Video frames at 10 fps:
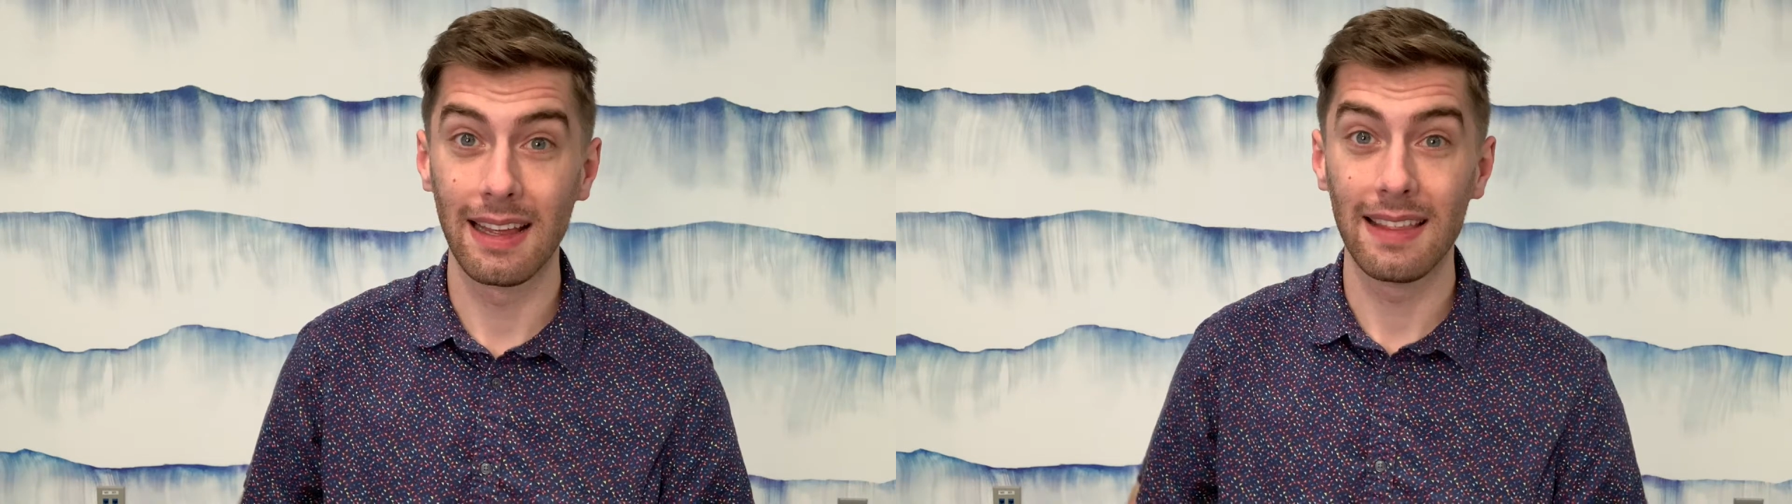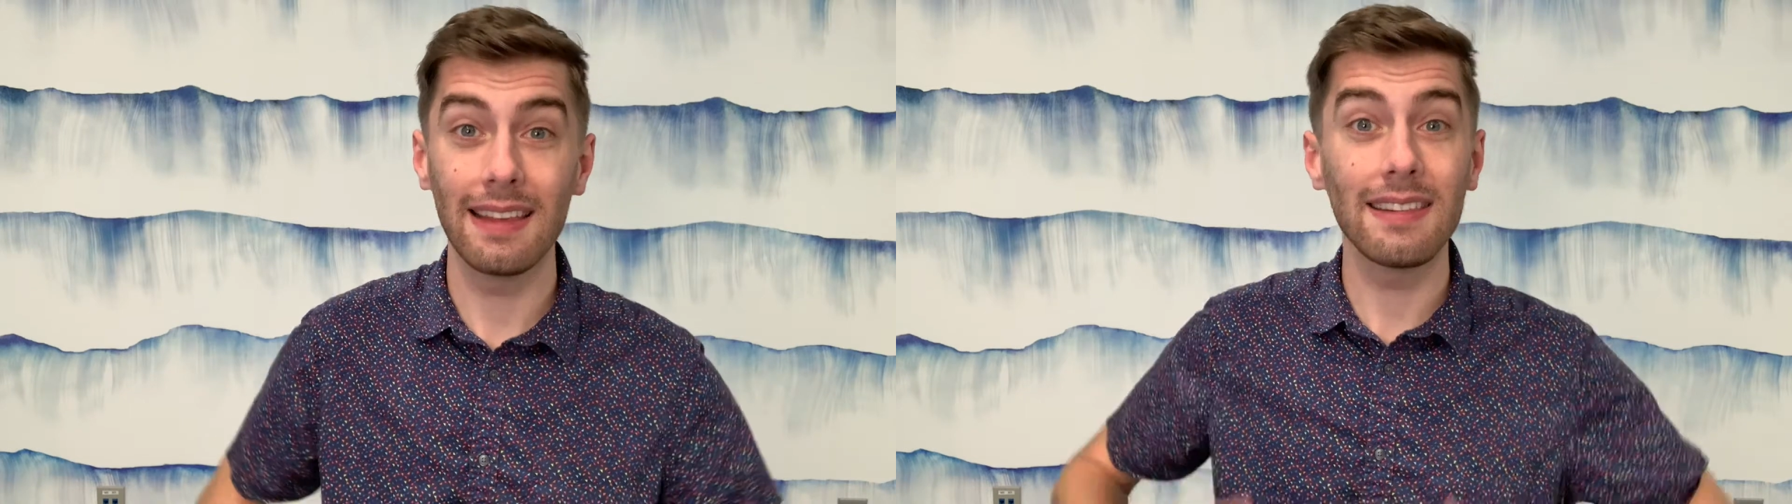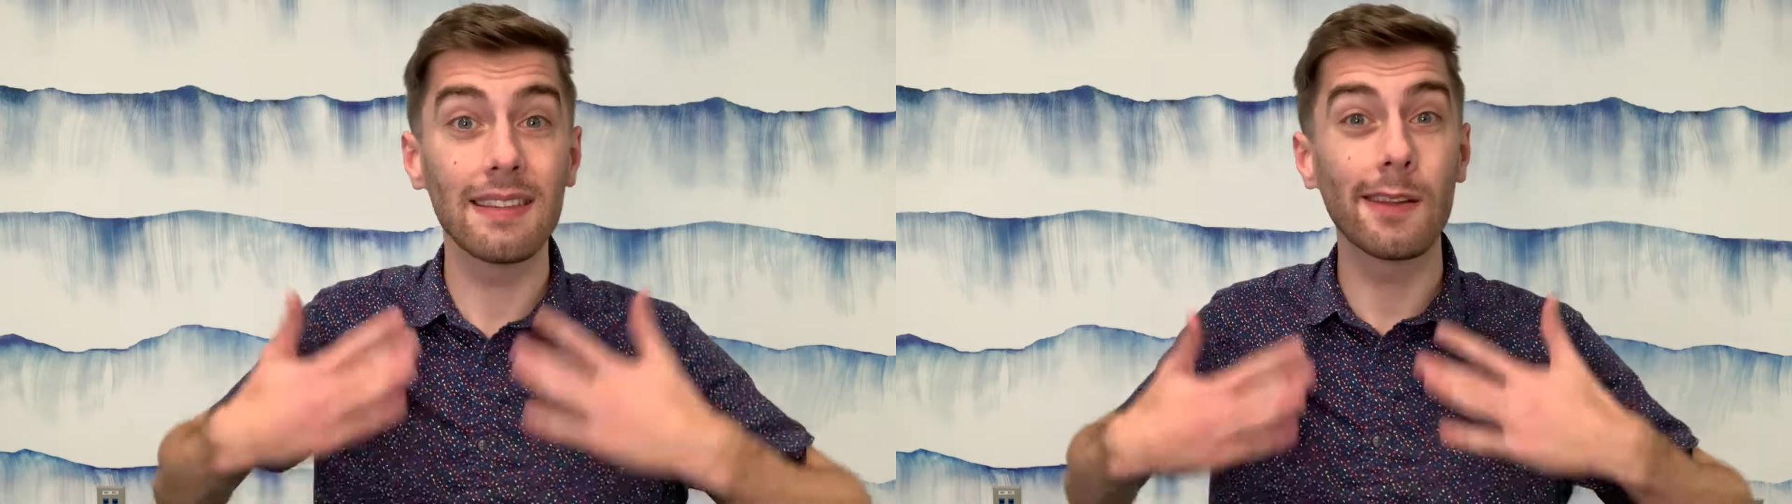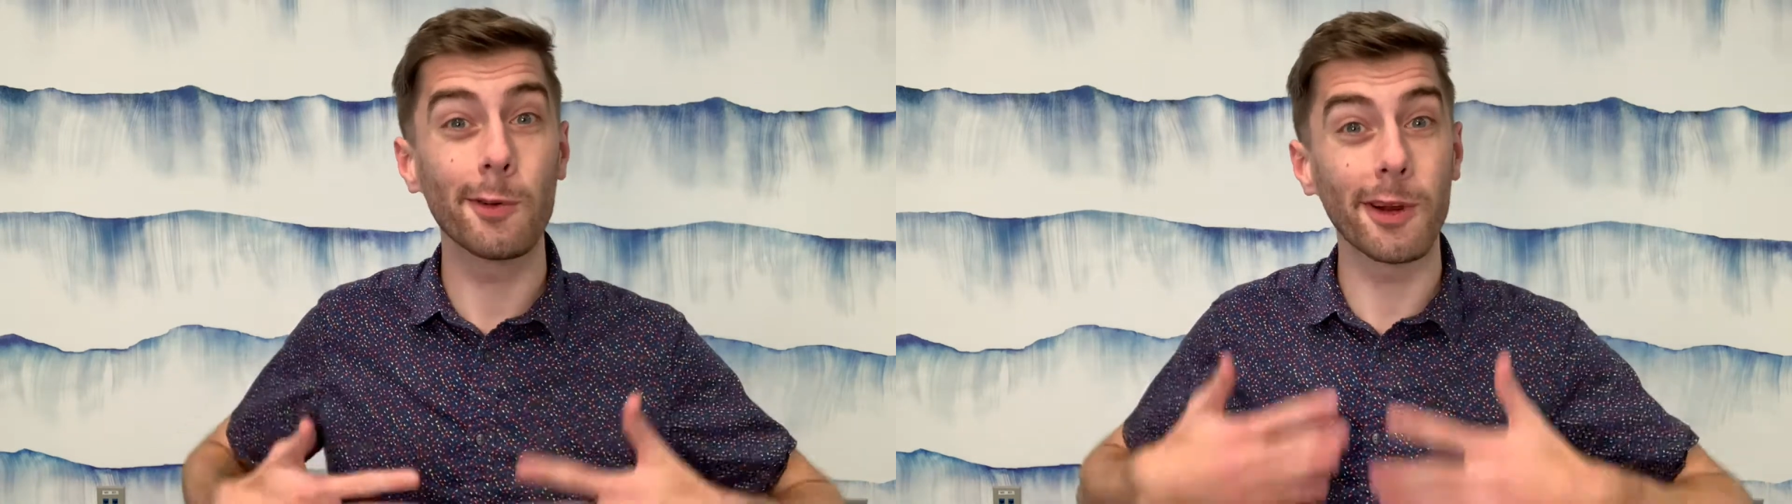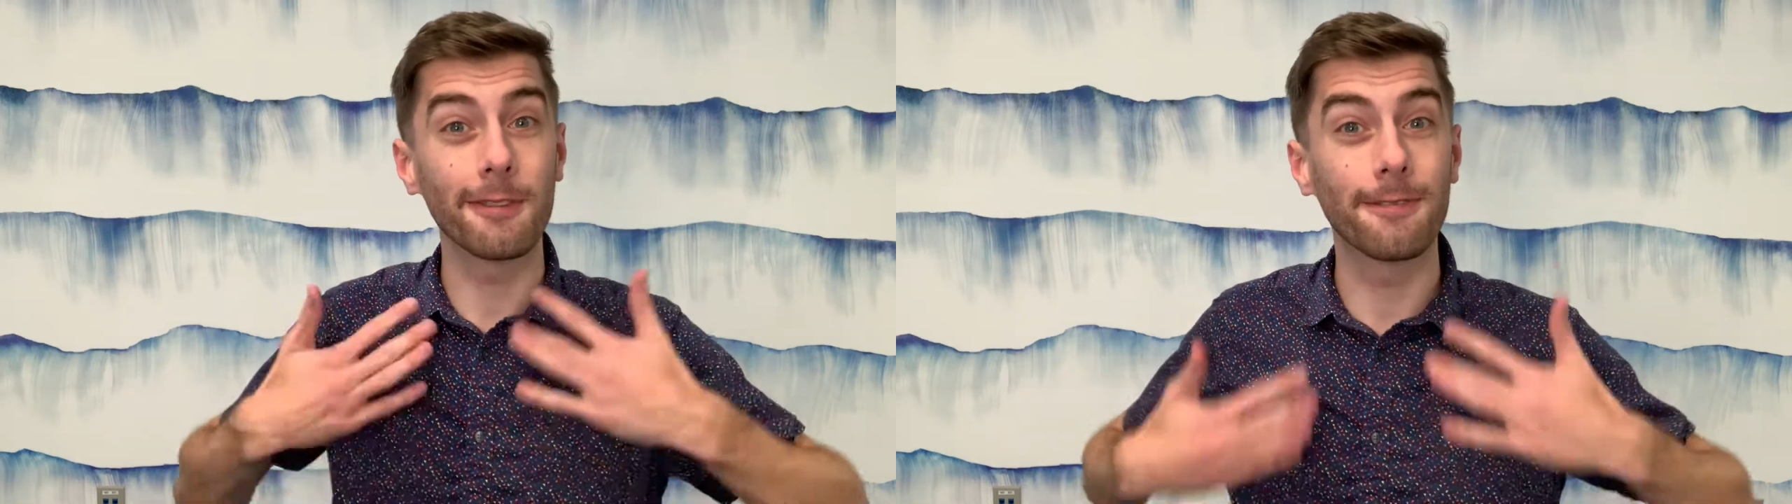This is the
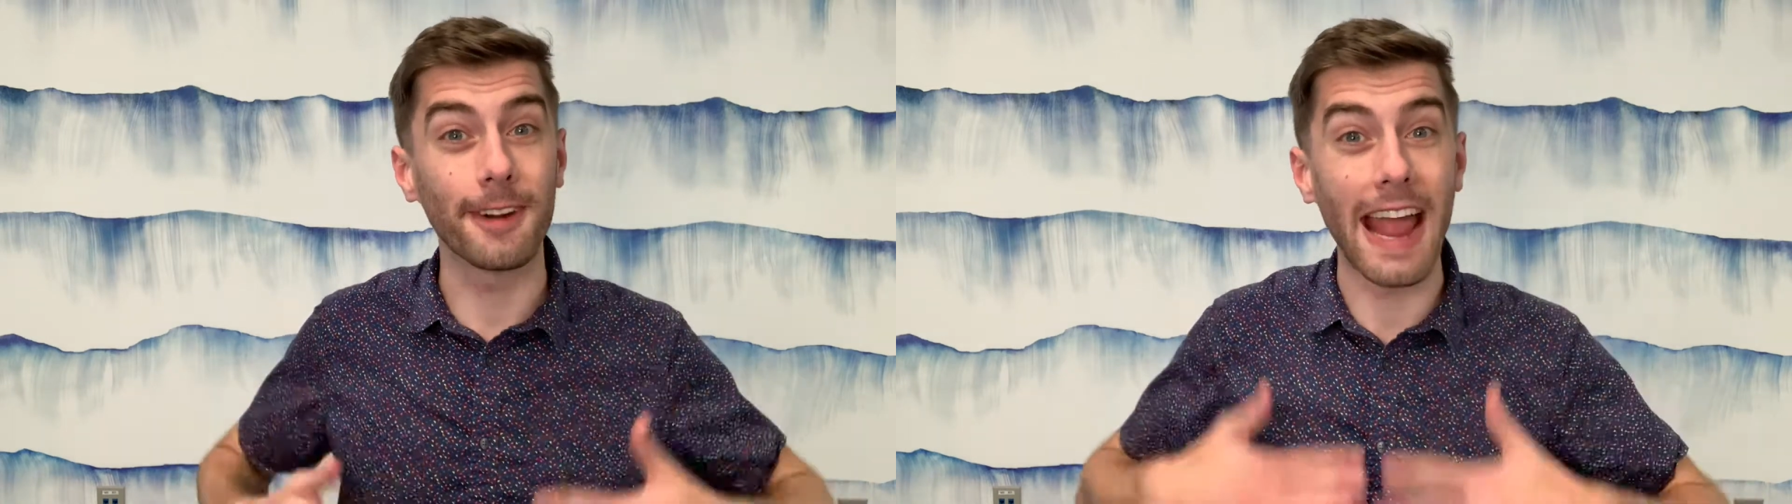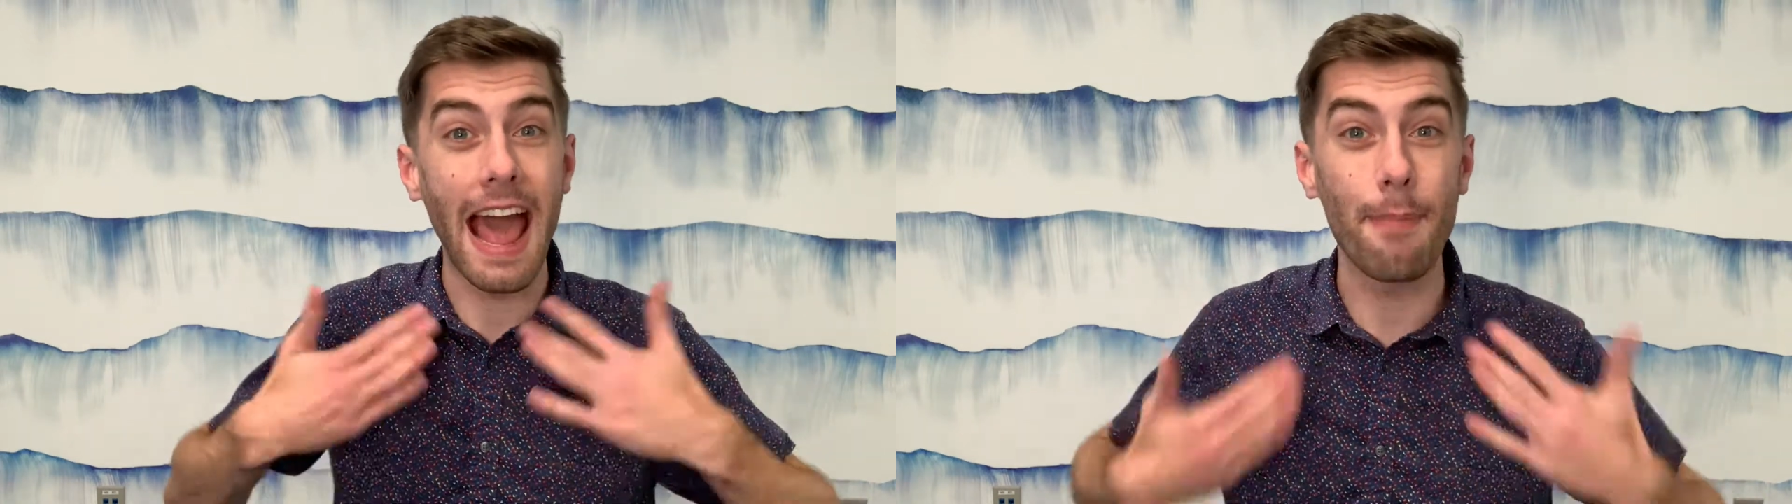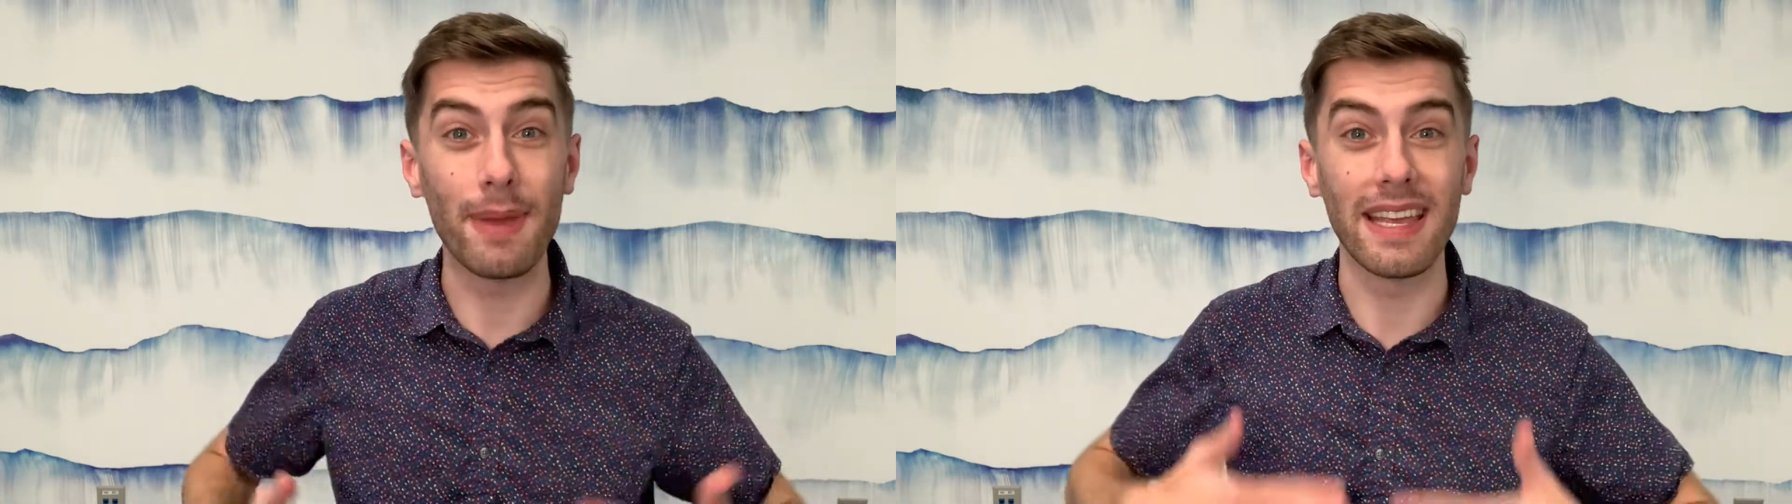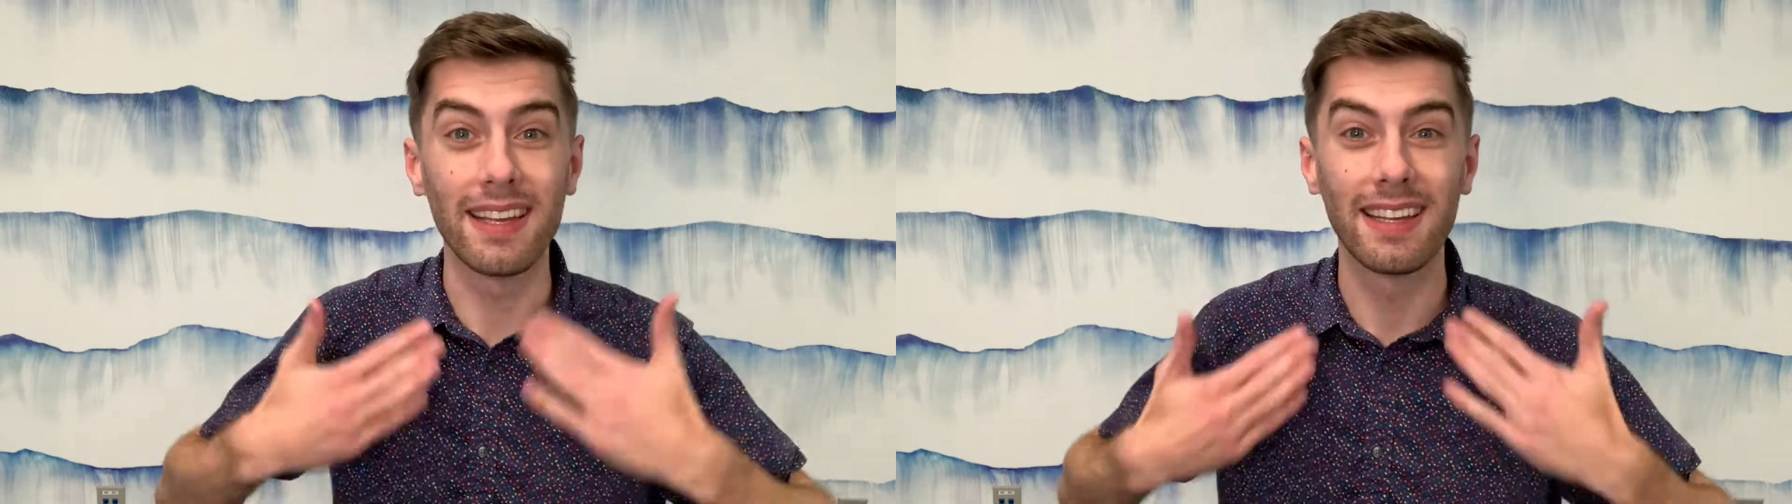word for happy.